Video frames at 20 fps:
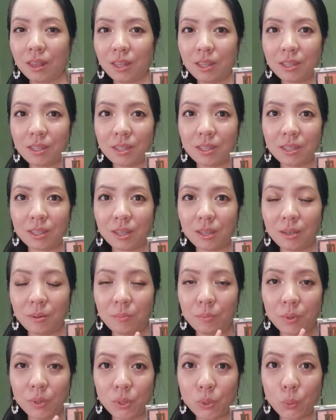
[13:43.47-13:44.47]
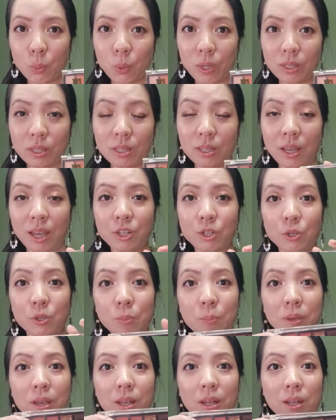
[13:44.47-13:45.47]
This is the most wanted
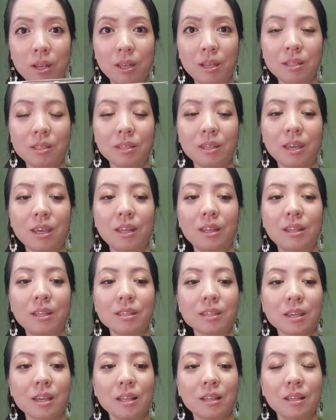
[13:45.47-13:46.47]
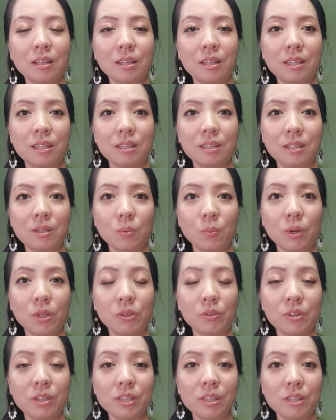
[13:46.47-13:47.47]
eyeshadow palette, and this color is the
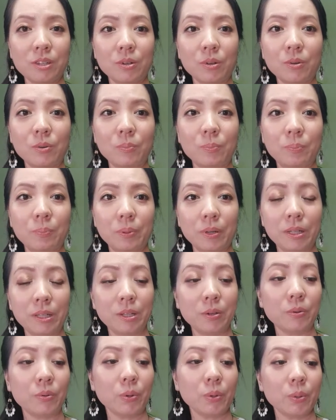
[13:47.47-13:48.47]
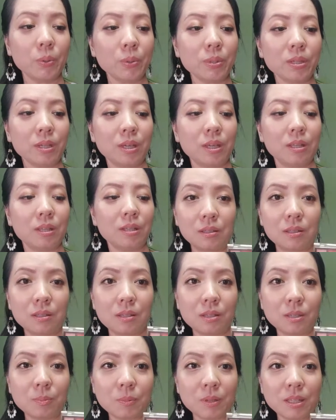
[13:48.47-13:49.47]
130 Burning Rose. This
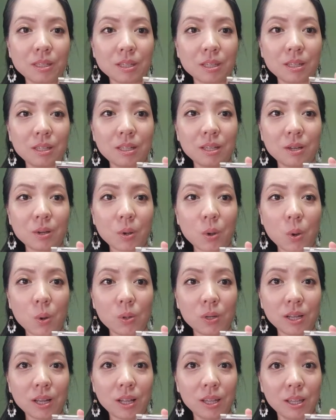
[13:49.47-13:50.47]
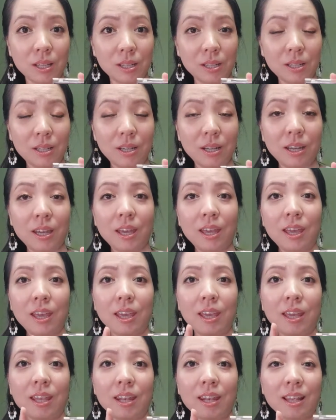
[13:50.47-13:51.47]
is basically a coral color.
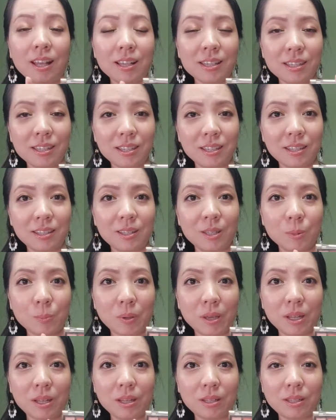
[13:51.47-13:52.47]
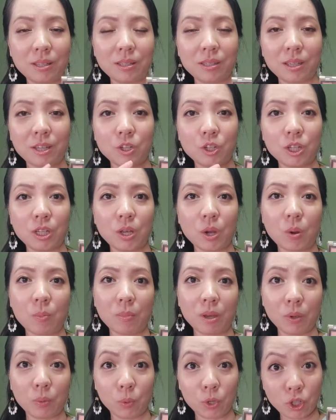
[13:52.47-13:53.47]
And last year, this palette is actually on
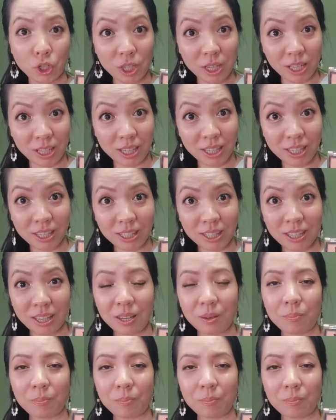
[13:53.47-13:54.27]
my wish list,